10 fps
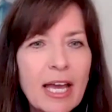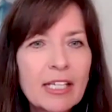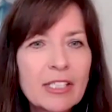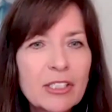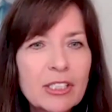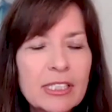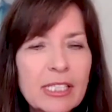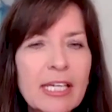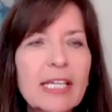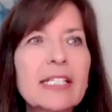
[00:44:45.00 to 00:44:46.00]
and she
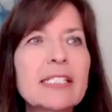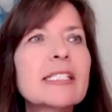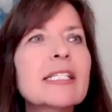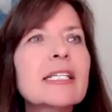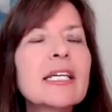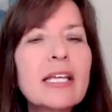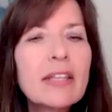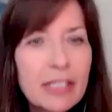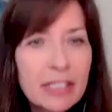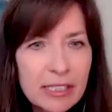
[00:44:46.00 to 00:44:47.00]
said,
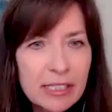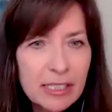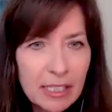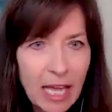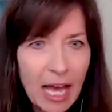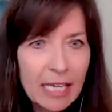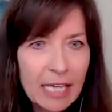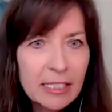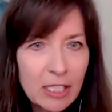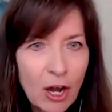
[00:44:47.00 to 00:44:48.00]
"This is the
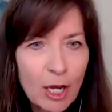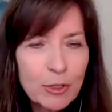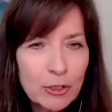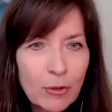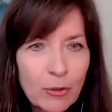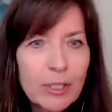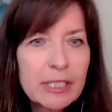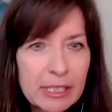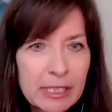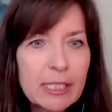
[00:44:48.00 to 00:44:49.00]
last time you're going
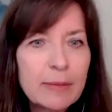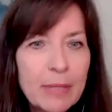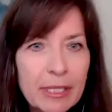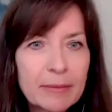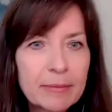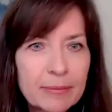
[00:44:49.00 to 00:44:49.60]
to see me."